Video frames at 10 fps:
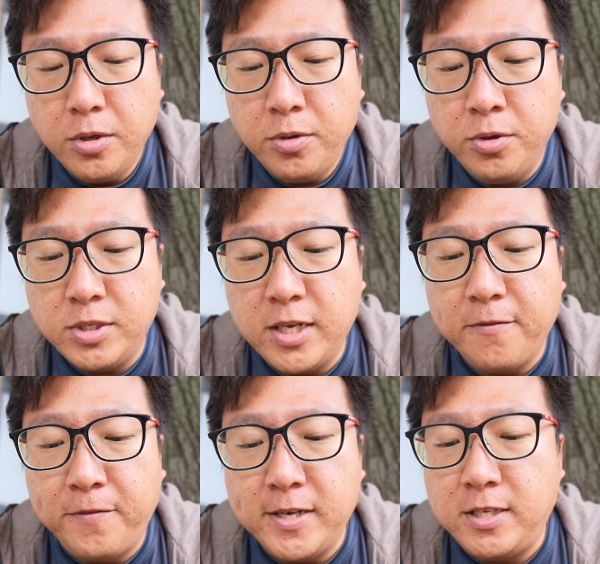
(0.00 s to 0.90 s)
using the
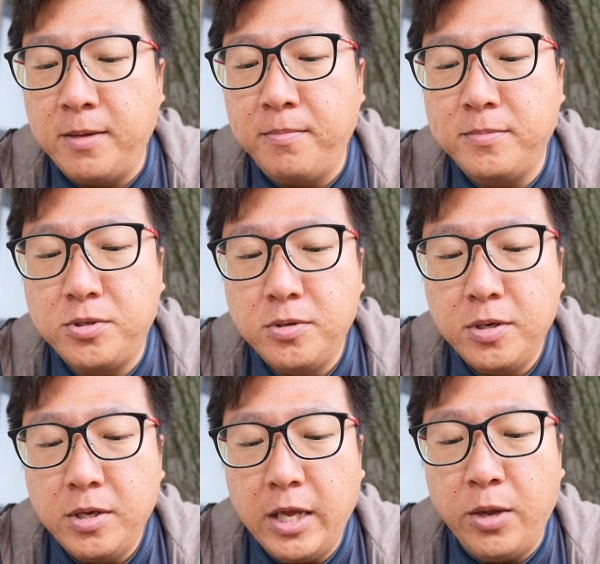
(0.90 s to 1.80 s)
fast team,
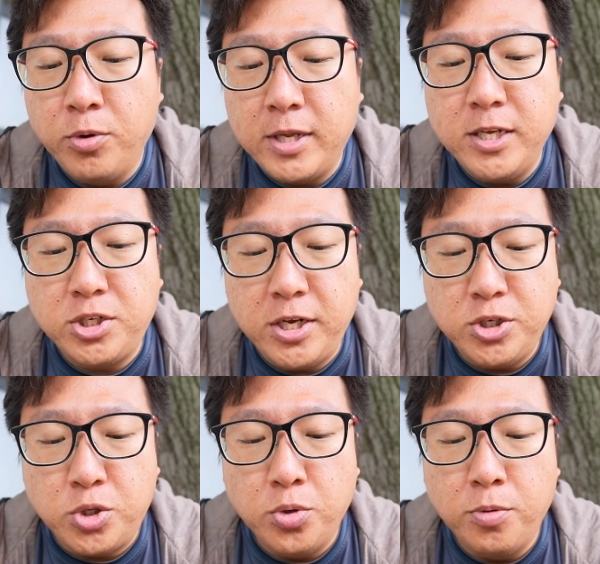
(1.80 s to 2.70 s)
it would then
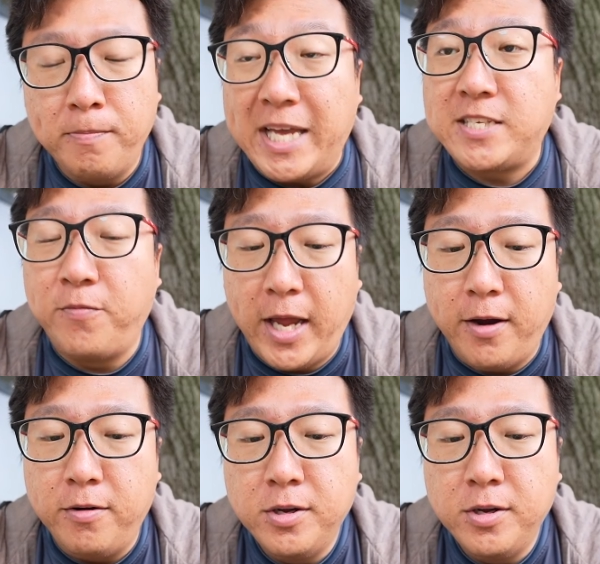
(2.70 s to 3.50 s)
change to max Flare.